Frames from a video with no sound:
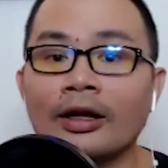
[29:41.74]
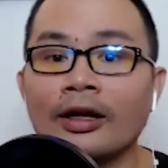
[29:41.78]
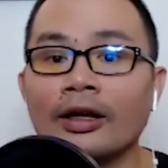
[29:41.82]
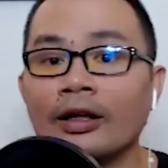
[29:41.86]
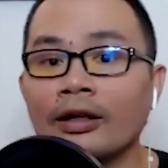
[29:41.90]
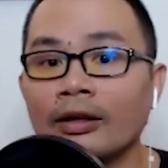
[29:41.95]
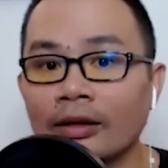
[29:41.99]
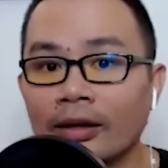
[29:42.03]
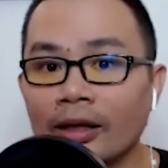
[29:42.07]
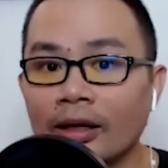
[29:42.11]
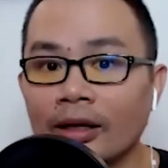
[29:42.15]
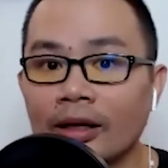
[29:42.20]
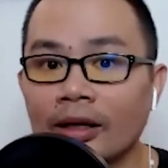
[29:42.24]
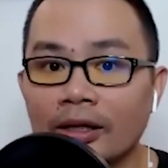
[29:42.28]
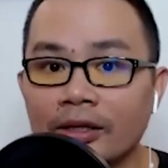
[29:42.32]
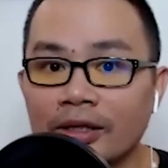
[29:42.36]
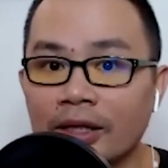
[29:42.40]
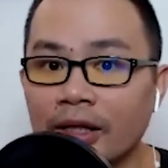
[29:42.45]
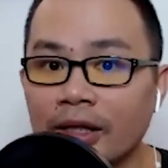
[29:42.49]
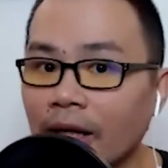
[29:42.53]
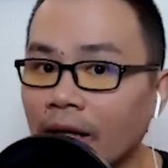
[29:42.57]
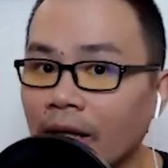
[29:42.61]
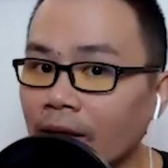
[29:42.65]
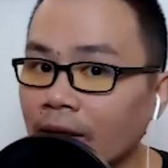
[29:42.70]
the girl
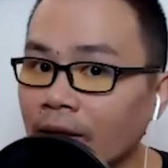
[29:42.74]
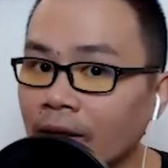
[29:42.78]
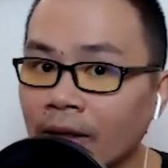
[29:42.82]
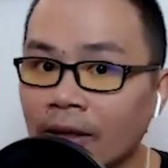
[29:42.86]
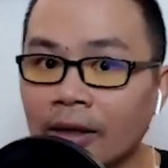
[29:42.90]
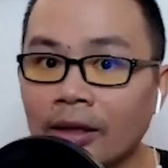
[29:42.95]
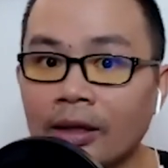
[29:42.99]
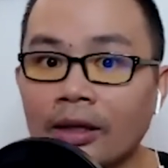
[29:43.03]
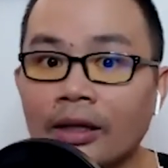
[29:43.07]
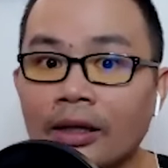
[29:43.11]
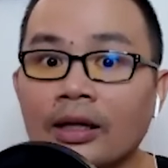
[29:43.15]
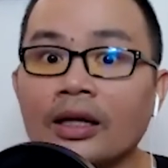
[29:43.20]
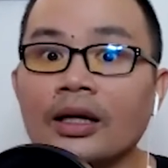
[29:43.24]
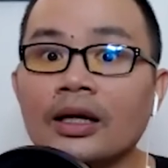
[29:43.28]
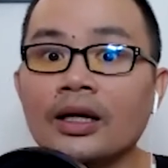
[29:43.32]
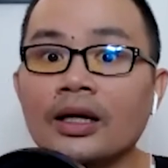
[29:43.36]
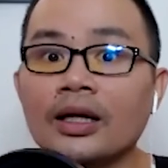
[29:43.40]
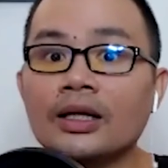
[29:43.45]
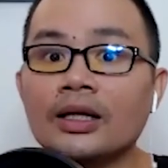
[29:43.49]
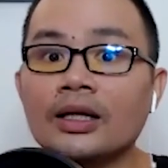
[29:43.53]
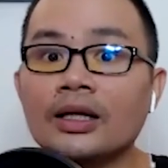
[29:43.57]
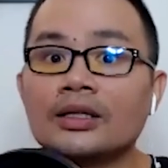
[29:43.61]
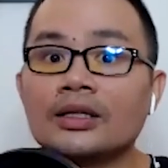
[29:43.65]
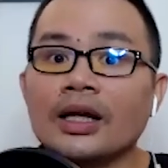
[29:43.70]
said that
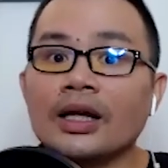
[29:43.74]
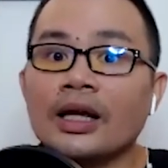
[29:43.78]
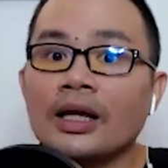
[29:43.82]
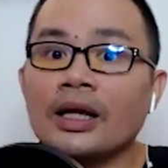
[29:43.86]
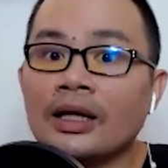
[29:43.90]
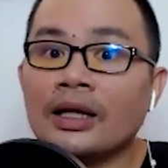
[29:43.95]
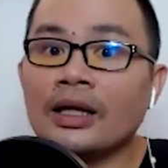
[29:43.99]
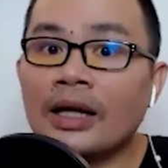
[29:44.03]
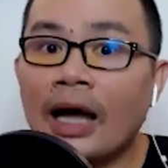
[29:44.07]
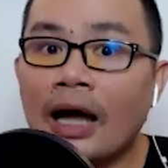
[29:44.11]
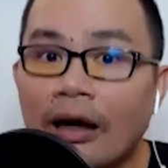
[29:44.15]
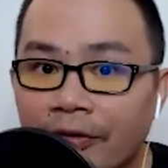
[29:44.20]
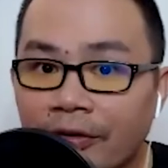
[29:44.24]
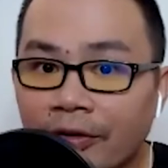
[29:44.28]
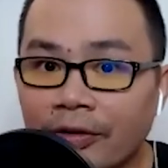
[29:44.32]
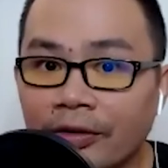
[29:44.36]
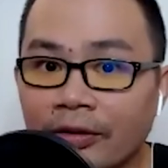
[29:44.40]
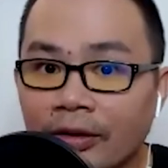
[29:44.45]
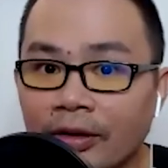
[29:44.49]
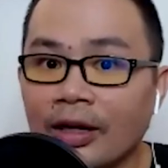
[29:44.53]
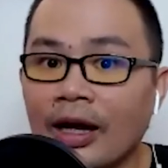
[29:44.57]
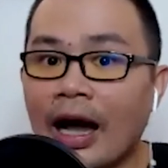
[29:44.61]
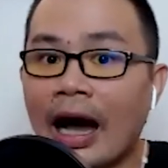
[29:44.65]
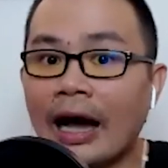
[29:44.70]
it's enough.
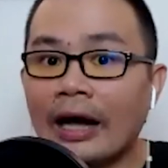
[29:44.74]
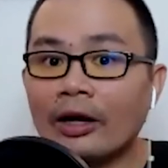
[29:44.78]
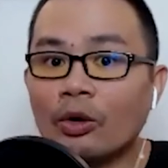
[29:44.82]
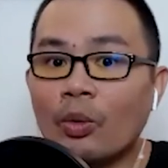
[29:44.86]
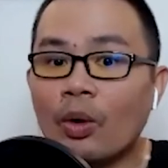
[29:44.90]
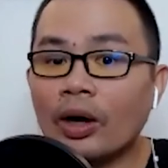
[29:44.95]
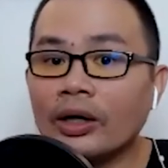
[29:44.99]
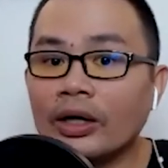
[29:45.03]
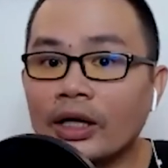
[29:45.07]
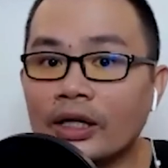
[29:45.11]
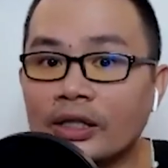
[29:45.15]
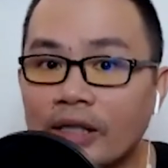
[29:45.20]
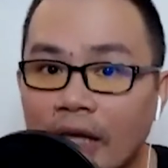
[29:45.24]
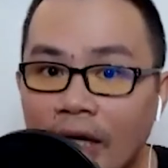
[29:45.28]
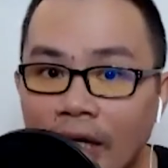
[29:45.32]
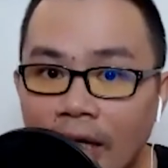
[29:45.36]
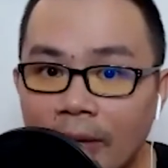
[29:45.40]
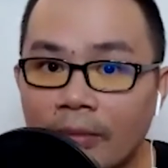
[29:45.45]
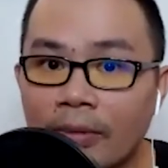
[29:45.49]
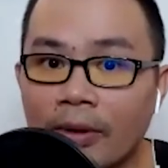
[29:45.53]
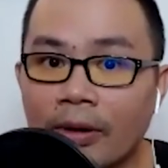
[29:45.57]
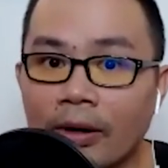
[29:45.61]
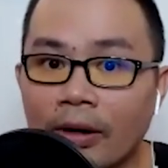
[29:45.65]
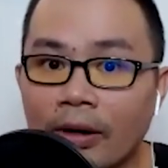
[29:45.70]
I don't want
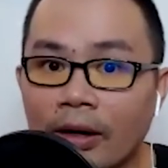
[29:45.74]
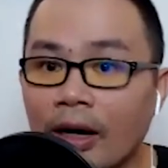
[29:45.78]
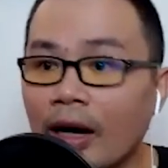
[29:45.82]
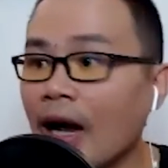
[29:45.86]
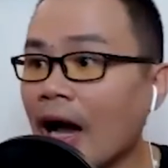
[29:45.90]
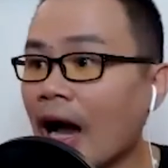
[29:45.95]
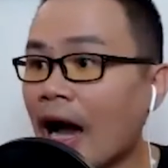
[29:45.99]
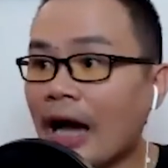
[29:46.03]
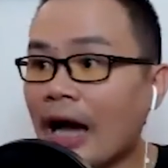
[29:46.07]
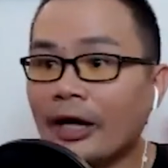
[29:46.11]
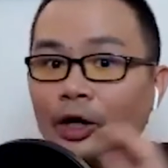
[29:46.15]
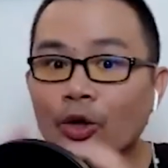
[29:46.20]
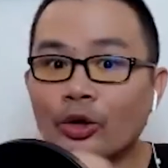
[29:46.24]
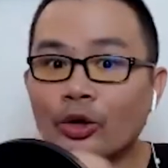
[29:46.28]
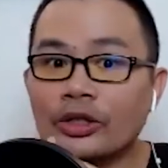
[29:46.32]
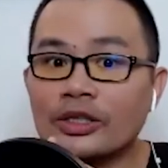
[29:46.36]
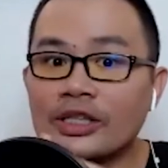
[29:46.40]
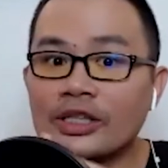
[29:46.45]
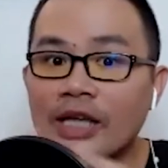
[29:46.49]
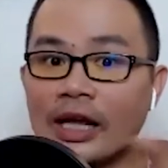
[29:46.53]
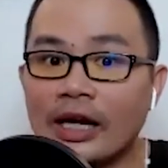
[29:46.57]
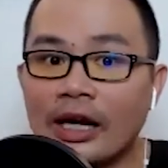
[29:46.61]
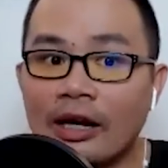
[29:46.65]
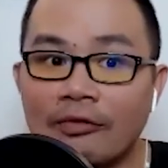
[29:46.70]
this anymore. I
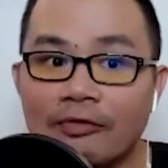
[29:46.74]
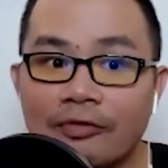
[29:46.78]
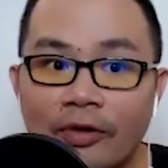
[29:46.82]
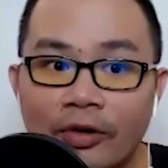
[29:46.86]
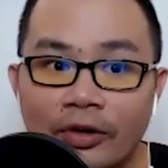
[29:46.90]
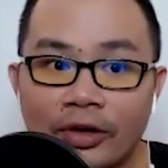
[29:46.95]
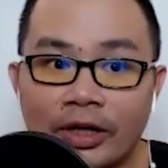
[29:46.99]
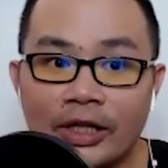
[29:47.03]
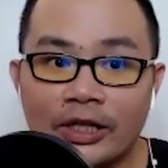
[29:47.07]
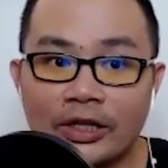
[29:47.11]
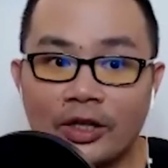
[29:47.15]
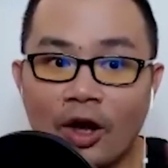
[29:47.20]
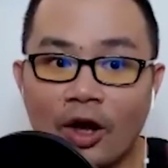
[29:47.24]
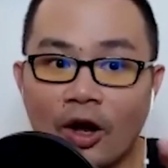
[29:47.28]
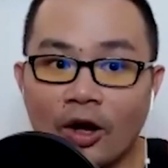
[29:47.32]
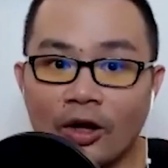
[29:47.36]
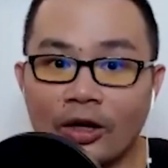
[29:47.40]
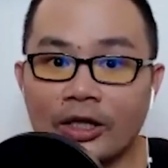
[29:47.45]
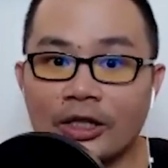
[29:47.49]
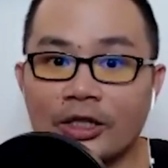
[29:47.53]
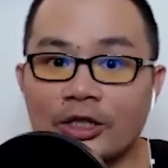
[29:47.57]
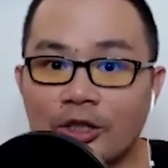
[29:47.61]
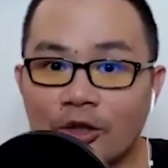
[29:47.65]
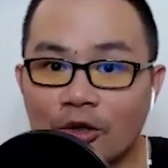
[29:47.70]
don't sign up for
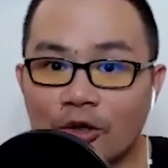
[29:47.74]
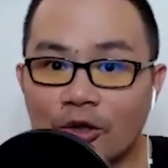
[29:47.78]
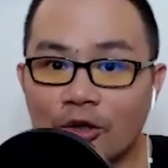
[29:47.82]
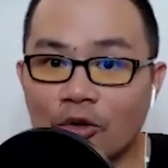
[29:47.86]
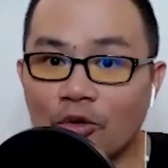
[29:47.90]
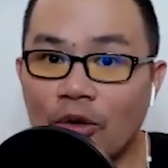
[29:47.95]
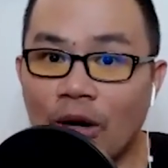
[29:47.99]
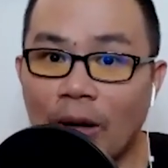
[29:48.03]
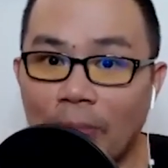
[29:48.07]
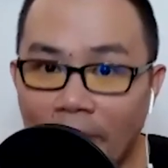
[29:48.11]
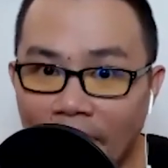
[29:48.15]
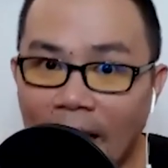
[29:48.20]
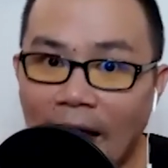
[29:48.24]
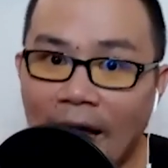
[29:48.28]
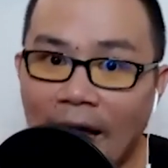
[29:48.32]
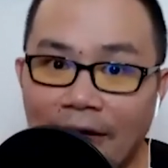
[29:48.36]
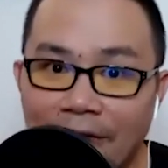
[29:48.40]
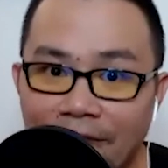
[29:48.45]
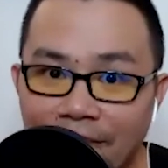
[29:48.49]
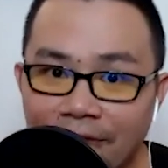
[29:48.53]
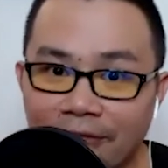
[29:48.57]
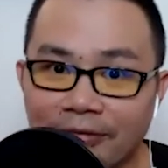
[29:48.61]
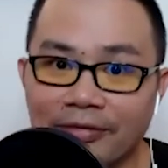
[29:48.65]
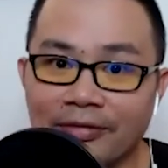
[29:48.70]
all this screw up
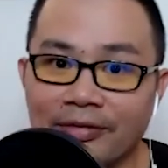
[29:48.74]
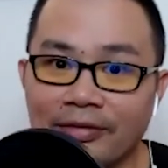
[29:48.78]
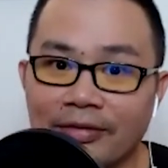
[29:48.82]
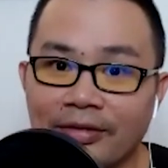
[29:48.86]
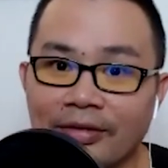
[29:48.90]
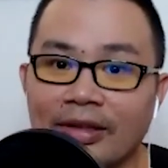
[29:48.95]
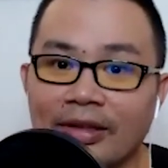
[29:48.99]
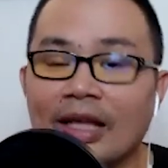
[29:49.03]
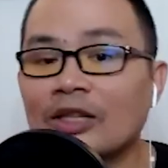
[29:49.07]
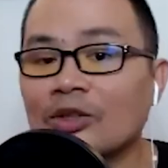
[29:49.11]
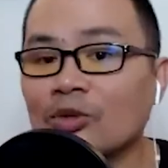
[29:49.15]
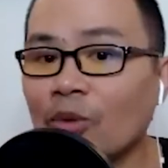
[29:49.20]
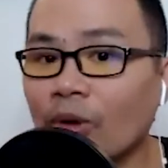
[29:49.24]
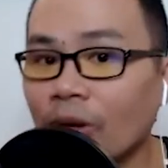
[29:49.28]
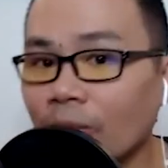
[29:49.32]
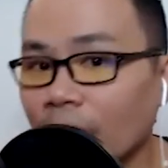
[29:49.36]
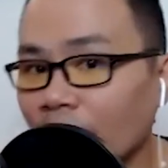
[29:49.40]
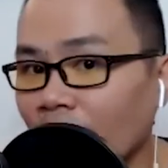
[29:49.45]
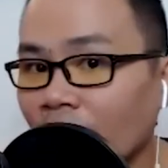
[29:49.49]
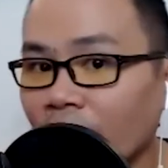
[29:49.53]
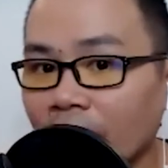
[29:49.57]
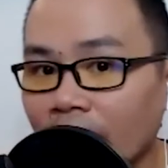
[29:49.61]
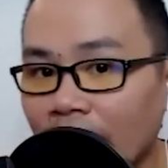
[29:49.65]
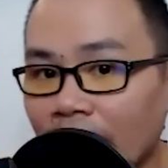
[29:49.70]
life. That's what
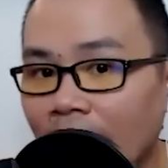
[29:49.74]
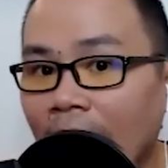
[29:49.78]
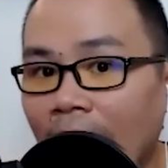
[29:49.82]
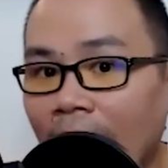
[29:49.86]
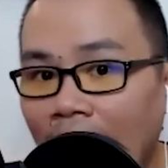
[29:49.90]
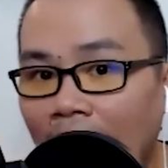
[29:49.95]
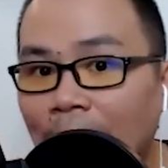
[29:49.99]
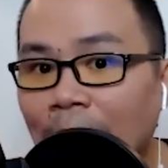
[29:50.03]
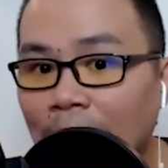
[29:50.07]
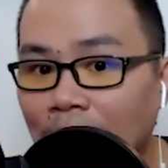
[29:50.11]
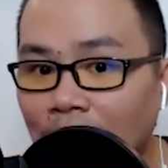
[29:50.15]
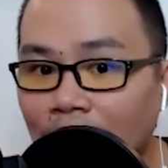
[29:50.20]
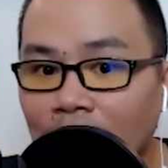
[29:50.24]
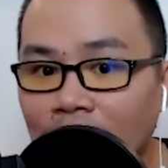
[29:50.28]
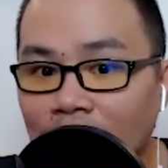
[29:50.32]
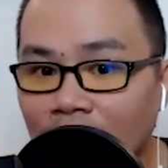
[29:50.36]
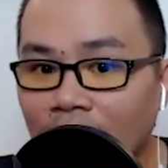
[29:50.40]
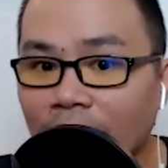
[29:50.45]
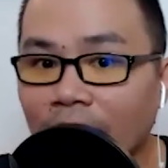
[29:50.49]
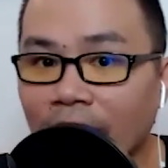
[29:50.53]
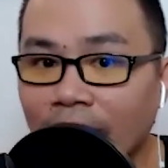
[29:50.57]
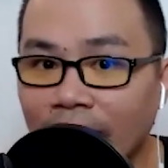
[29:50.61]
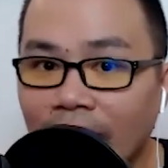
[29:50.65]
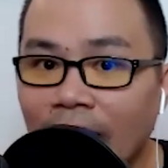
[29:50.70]
happened most of
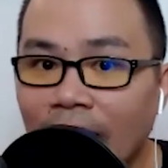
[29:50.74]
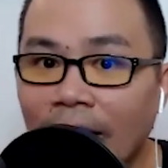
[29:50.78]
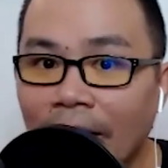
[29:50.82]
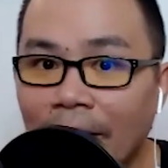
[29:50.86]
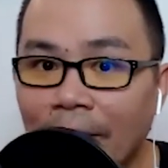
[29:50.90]
the time.